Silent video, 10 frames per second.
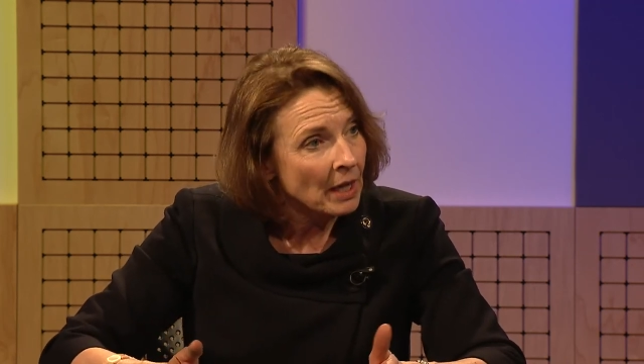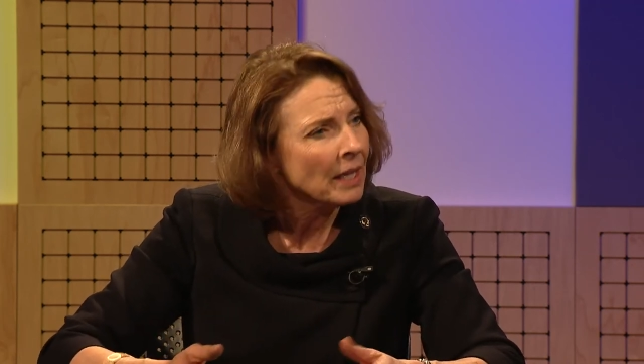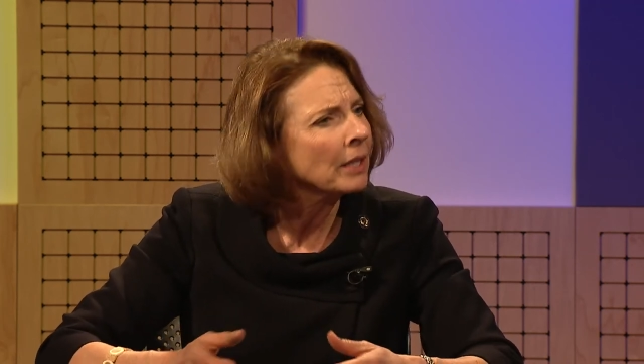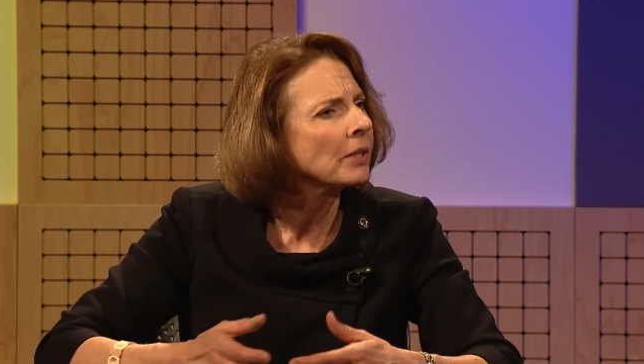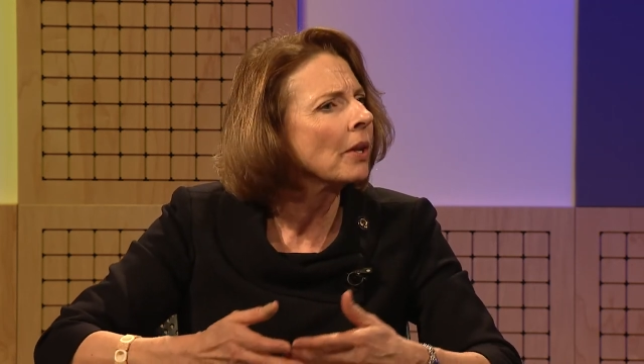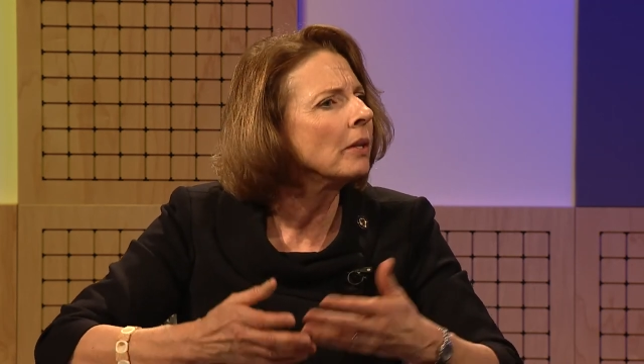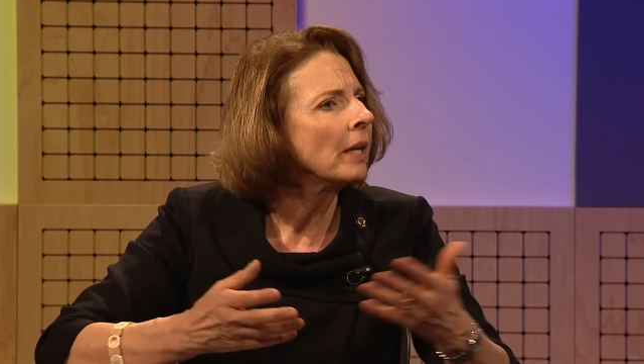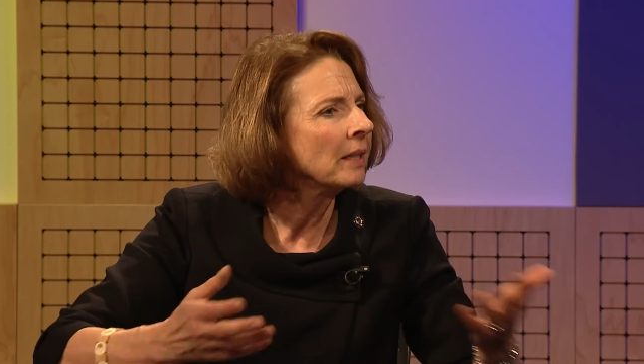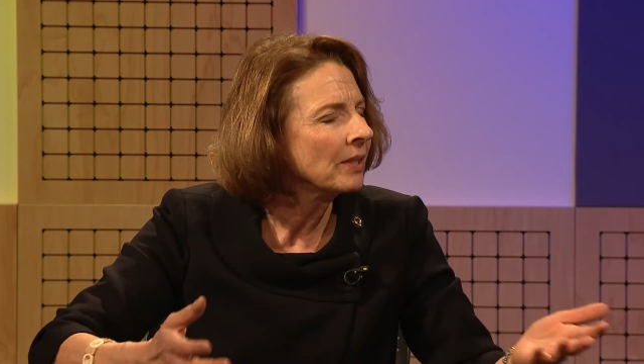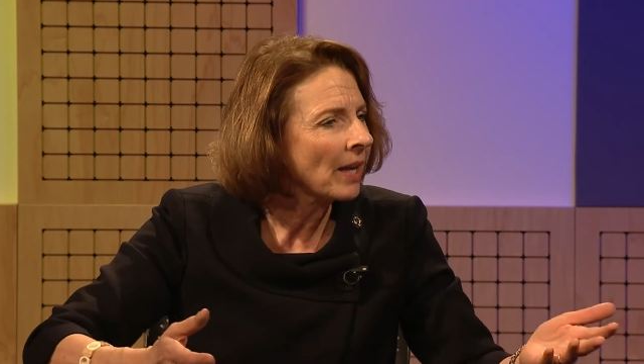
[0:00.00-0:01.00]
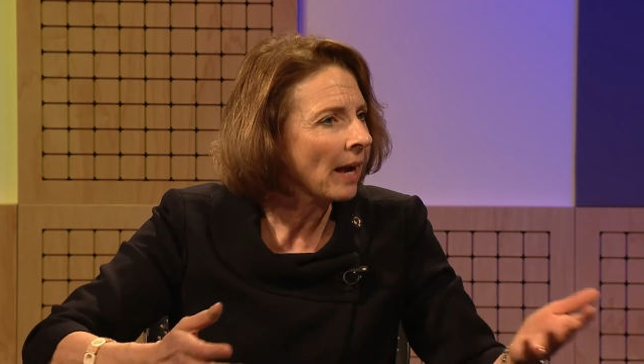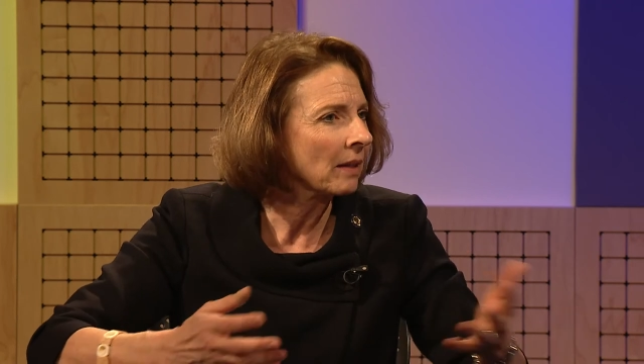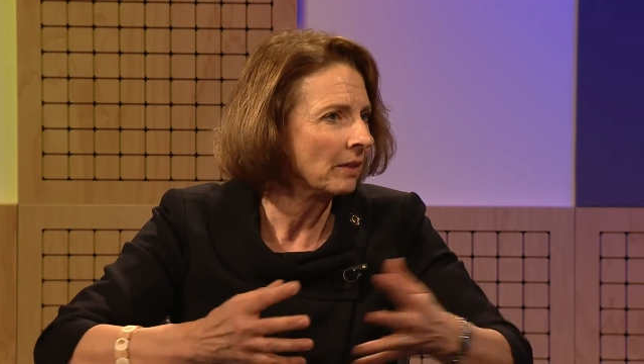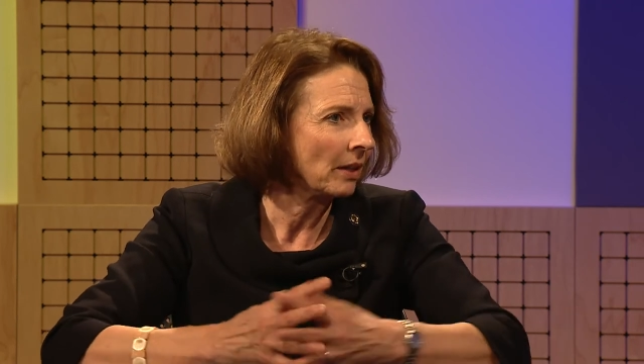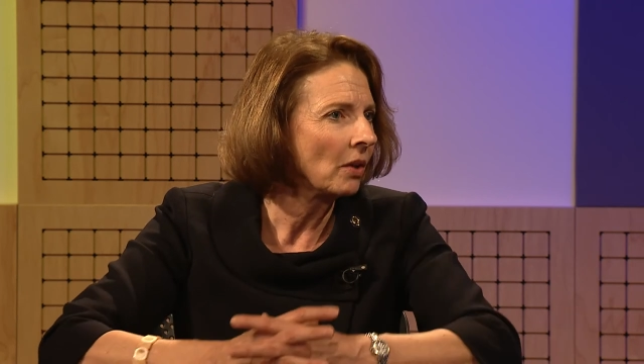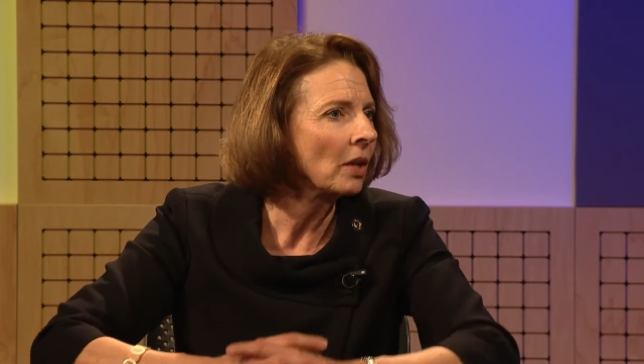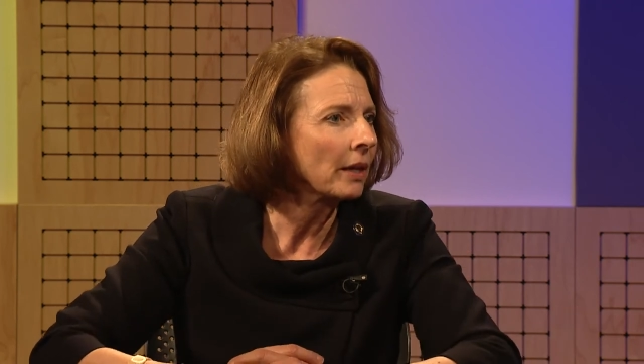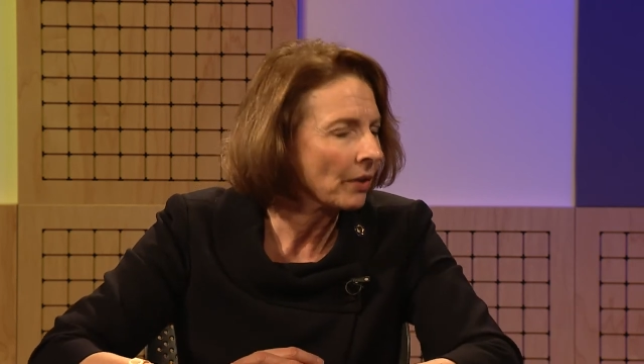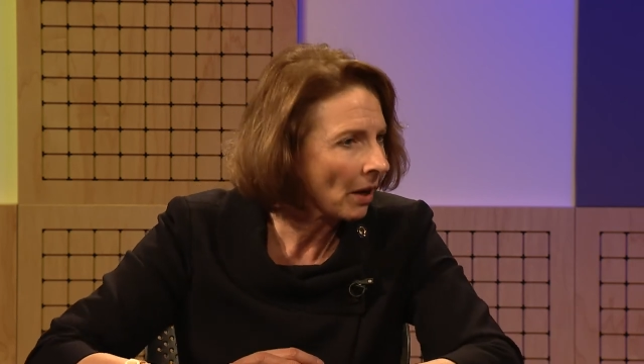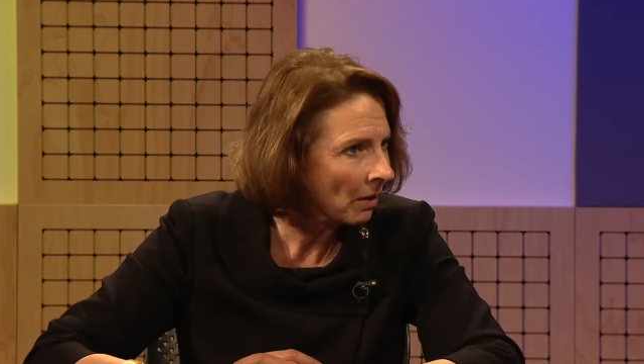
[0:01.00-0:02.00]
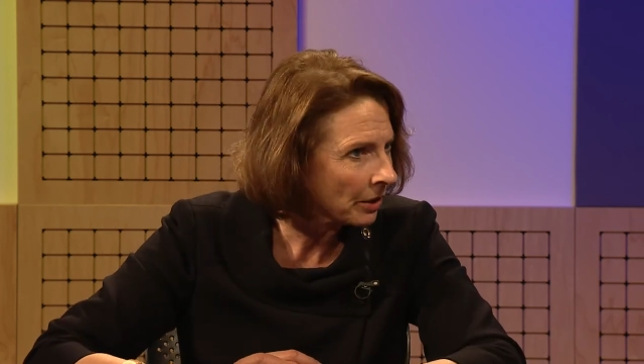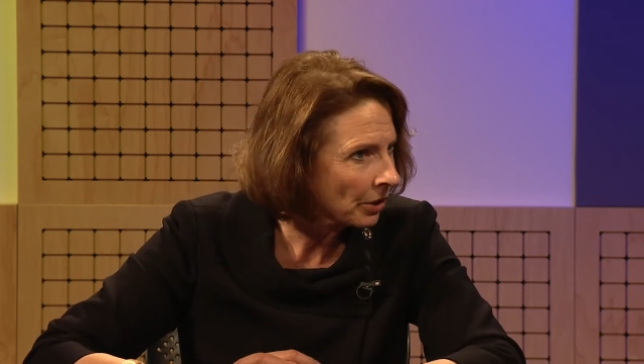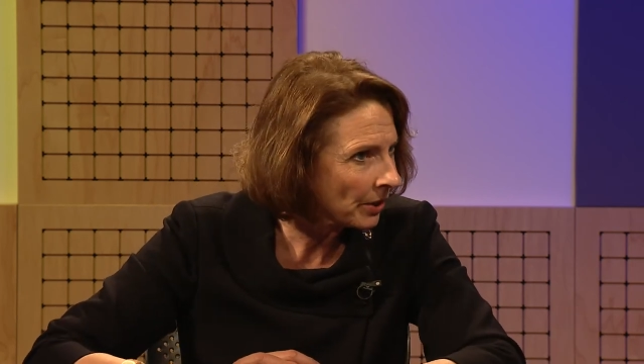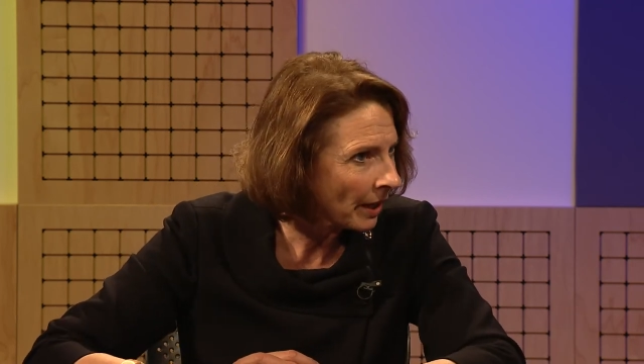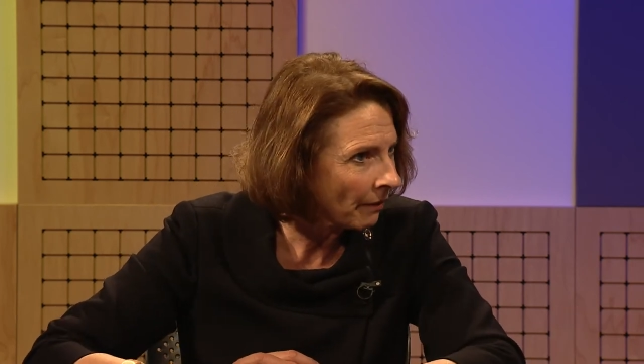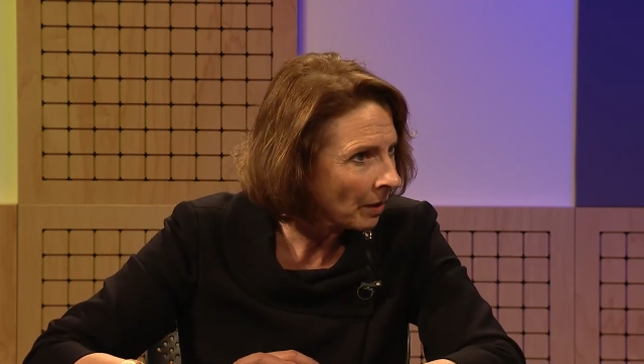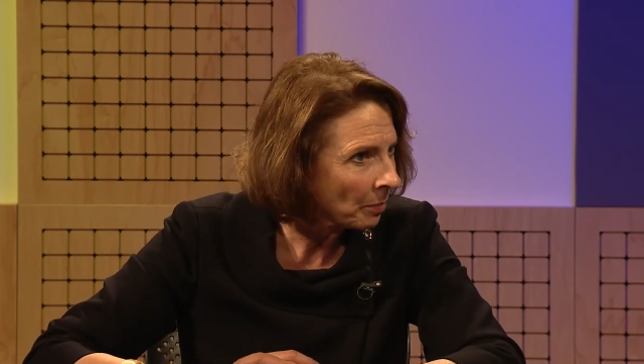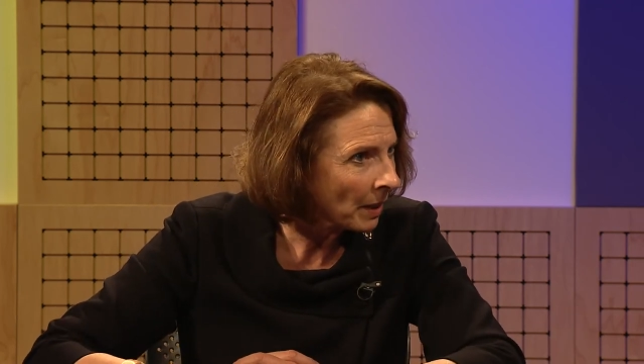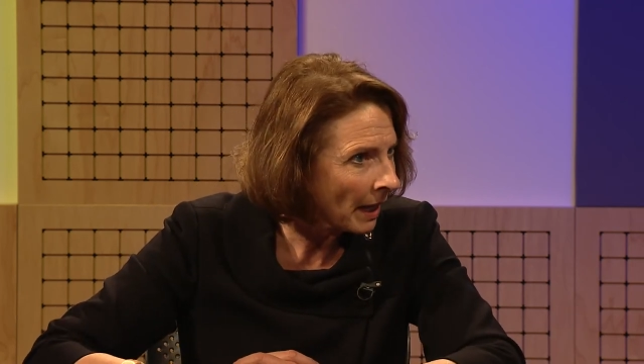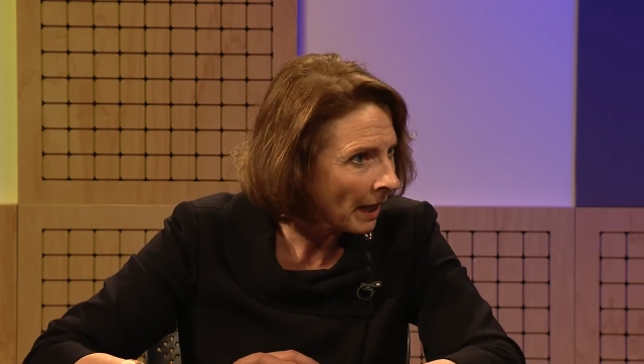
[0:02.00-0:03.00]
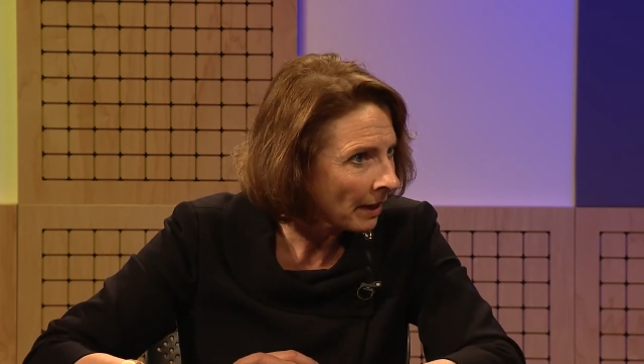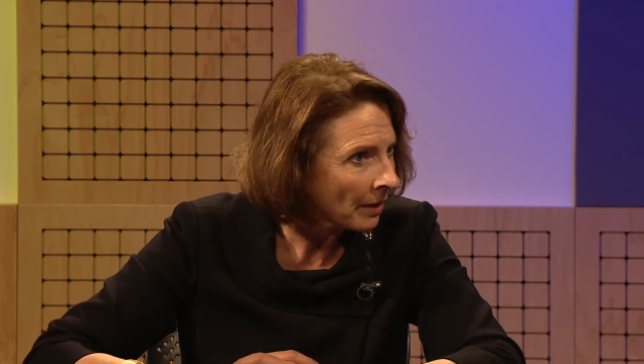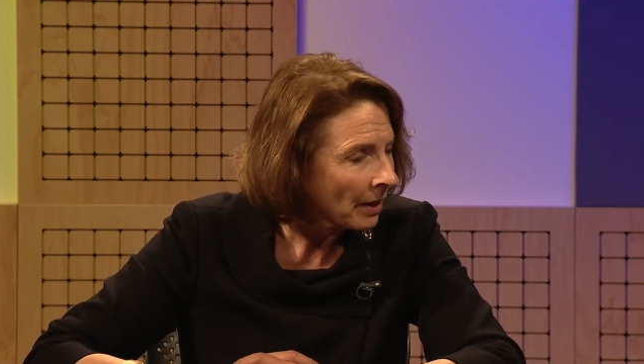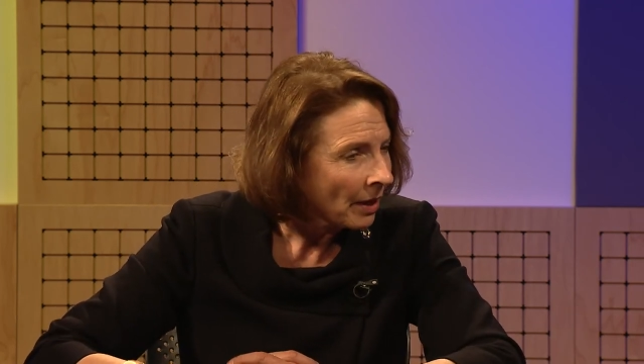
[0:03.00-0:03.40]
It's exactly like the college saving plan